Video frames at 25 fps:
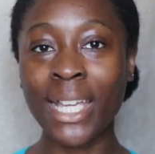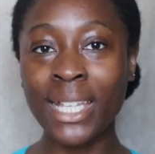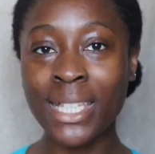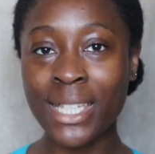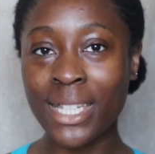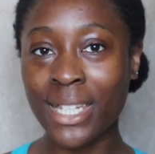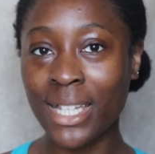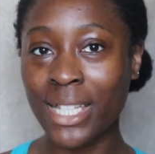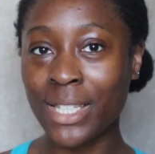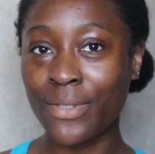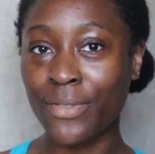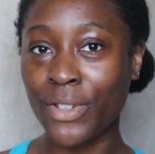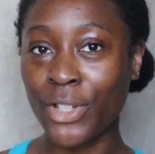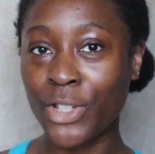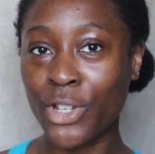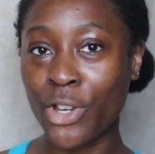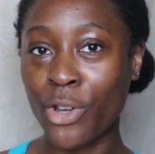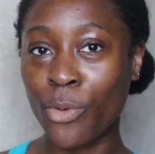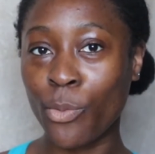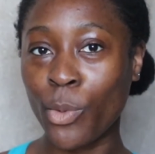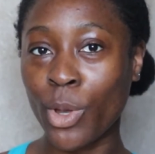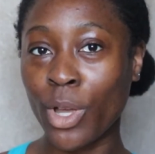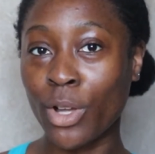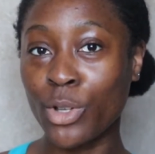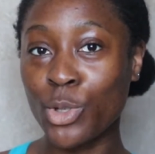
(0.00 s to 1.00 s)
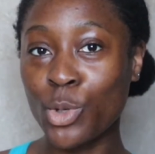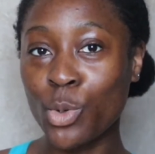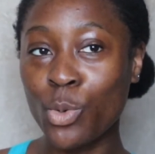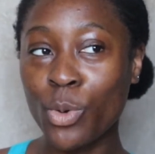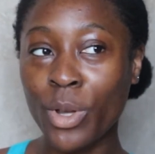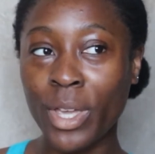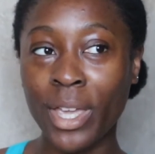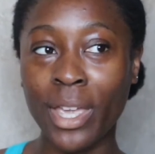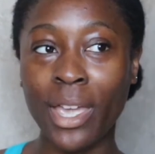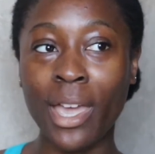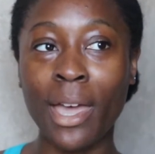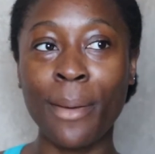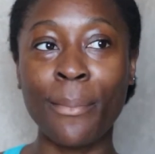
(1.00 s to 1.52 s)
In today's video we are
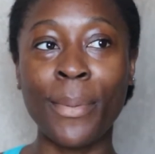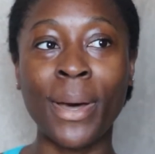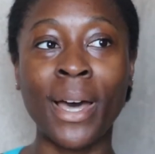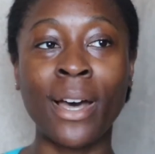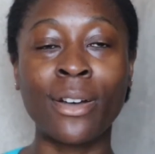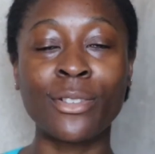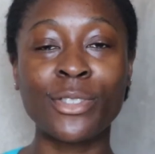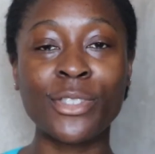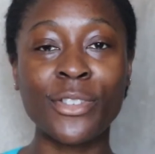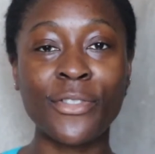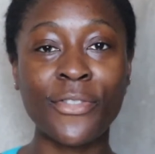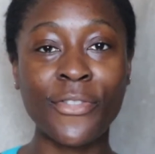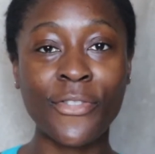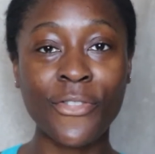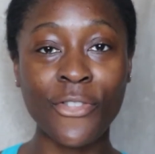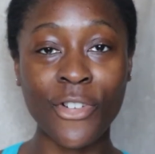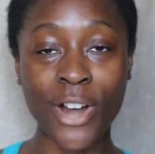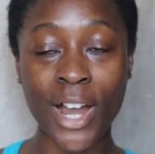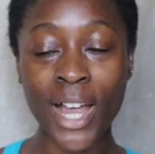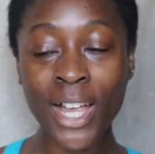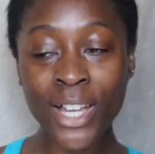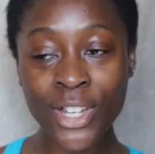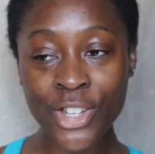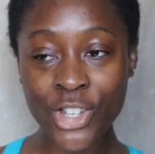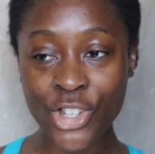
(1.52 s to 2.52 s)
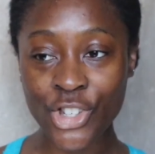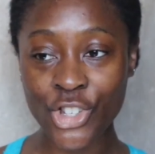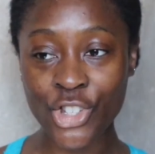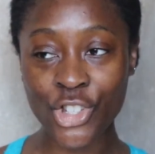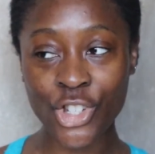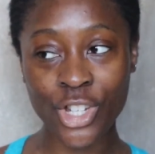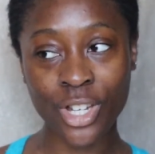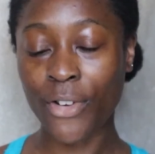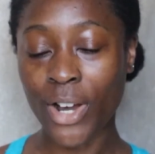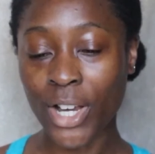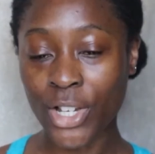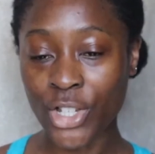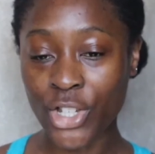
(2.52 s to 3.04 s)
talking about
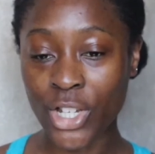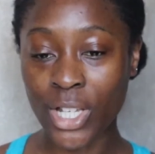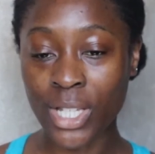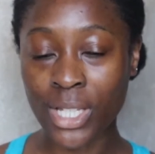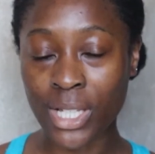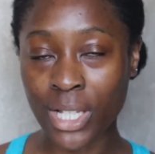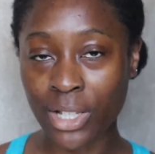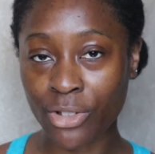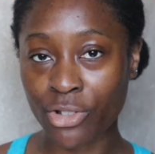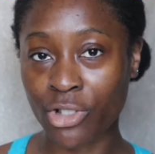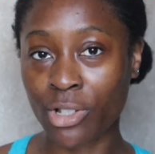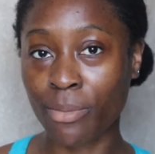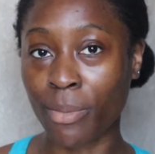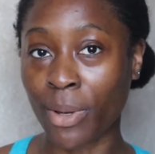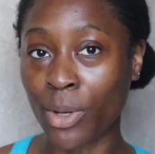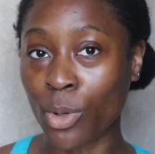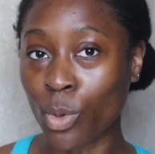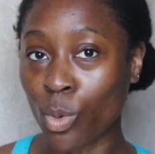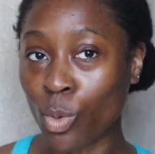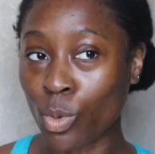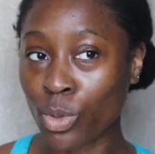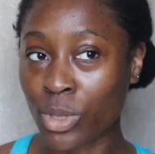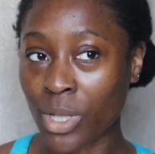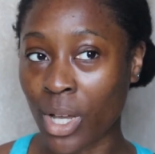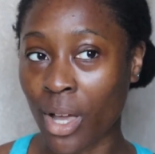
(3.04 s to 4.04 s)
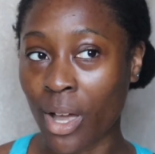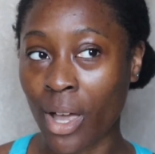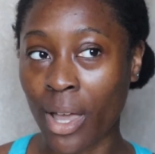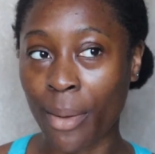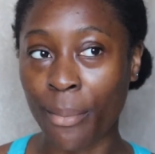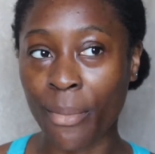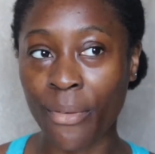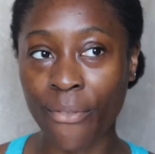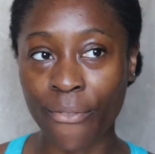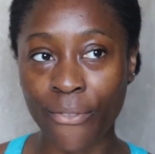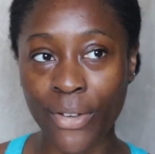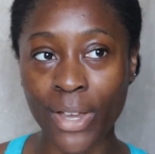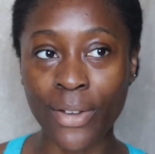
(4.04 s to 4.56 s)
Fresh. Fresh is literally my
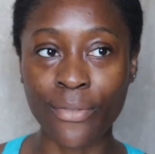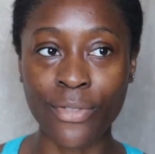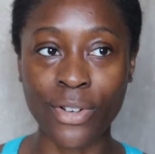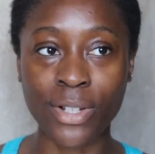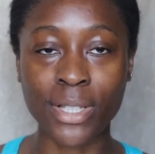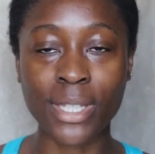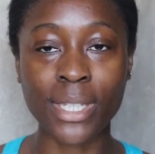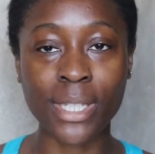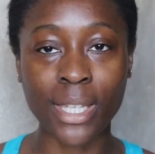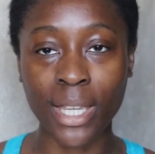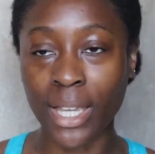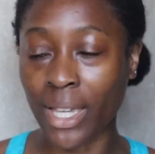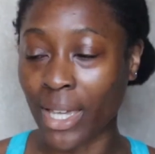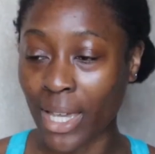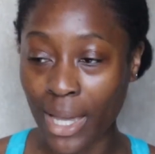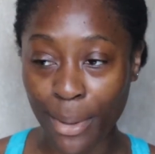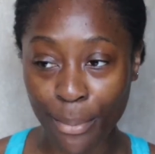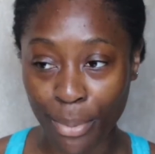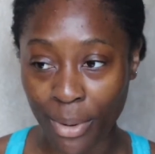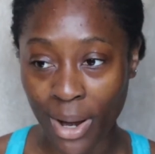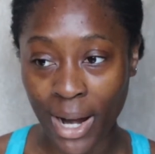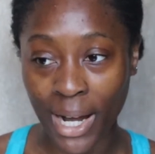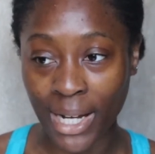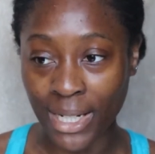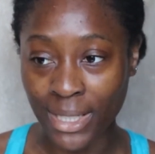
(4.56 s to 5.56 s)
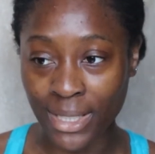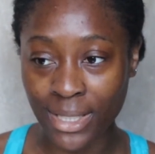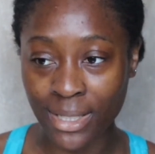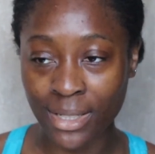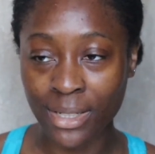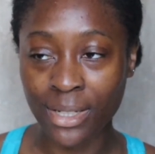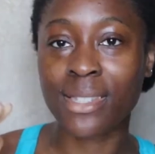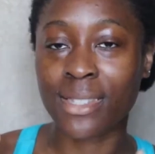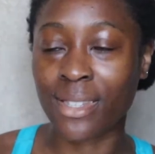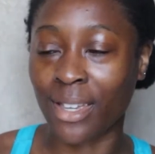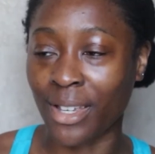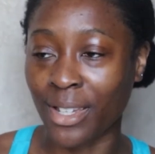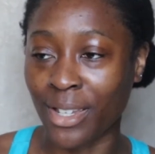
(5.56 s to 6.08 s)
all-time favourite skincare brand,
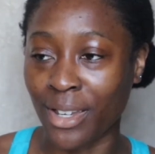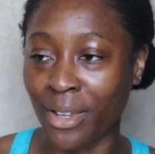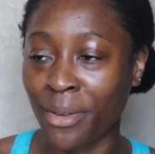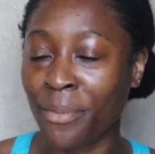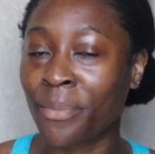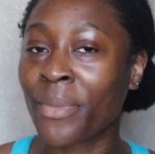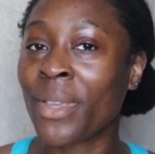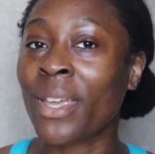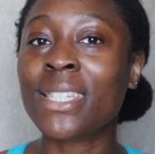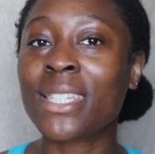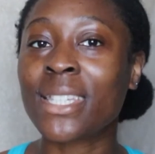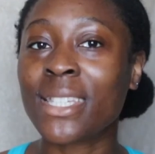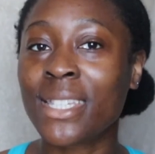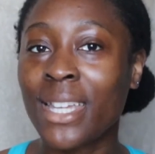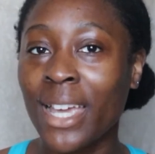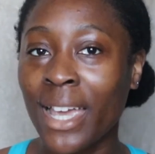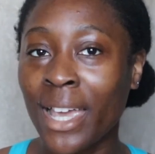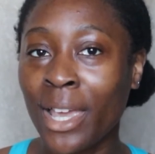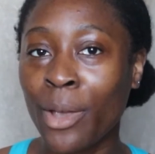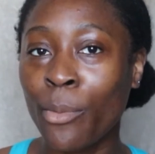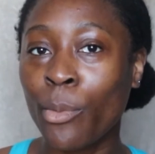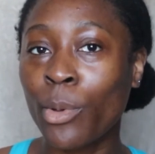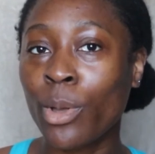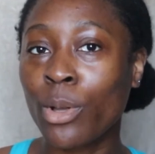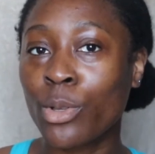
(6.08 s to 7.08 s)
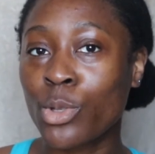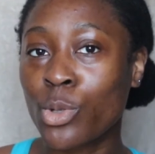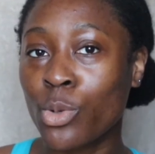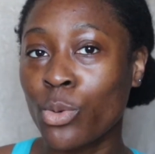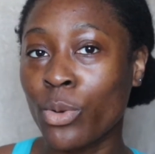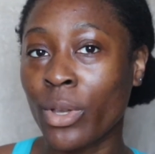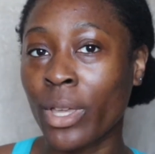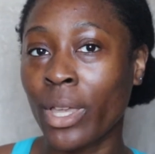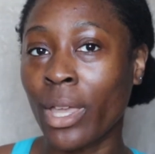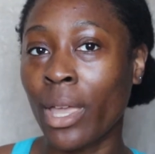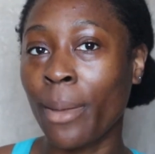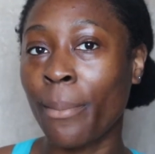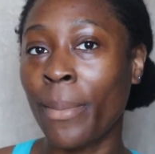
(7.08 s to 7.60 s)
side note. Today we are
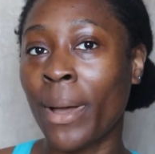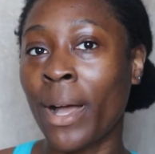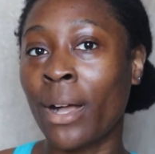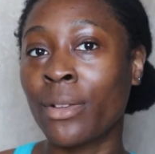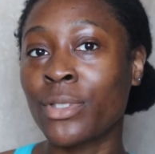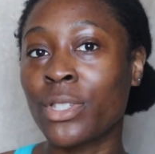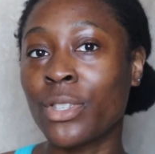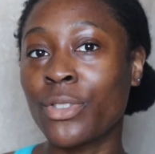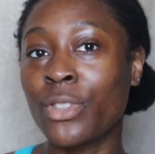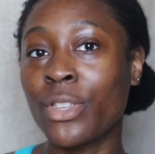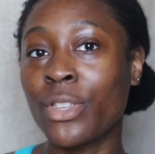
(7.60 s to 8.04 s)
talking about